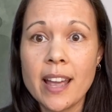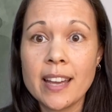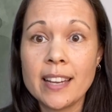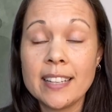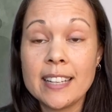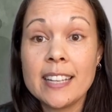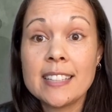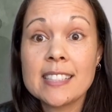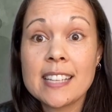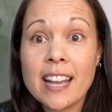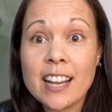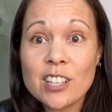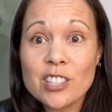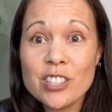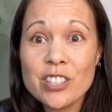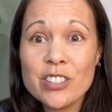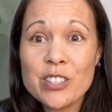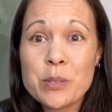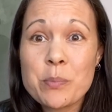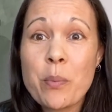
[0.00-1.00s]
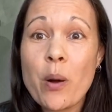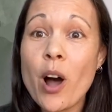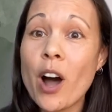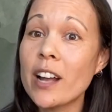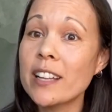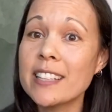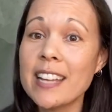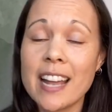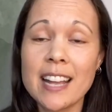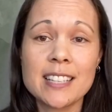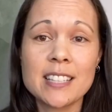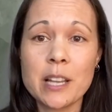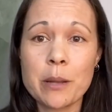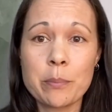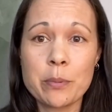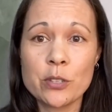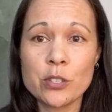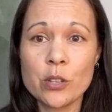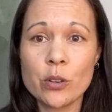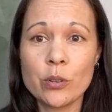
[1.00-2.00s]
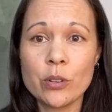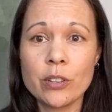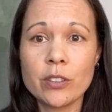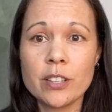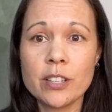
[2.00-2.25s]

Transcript: and it's actually this podcast episode.